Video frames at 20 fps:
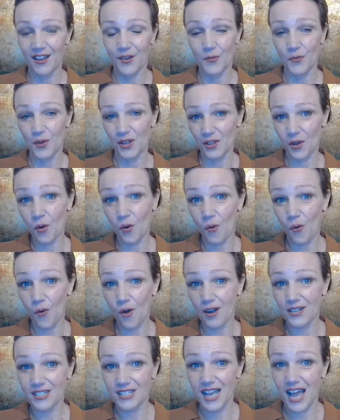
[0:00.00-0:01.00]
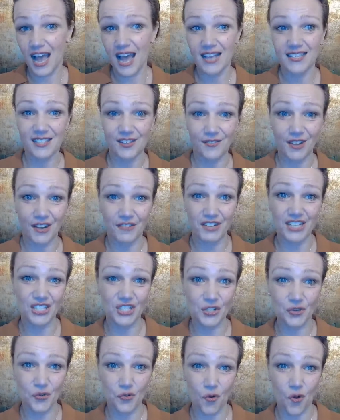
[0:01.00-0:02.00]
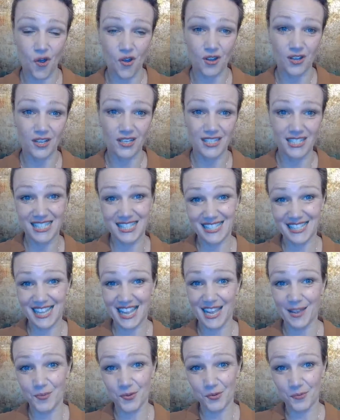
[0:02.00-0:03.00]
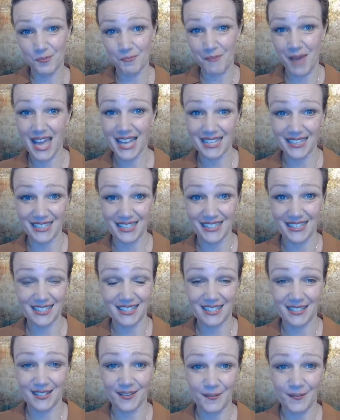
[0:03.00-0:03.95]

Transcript: when a horse has a very strong stable magnet.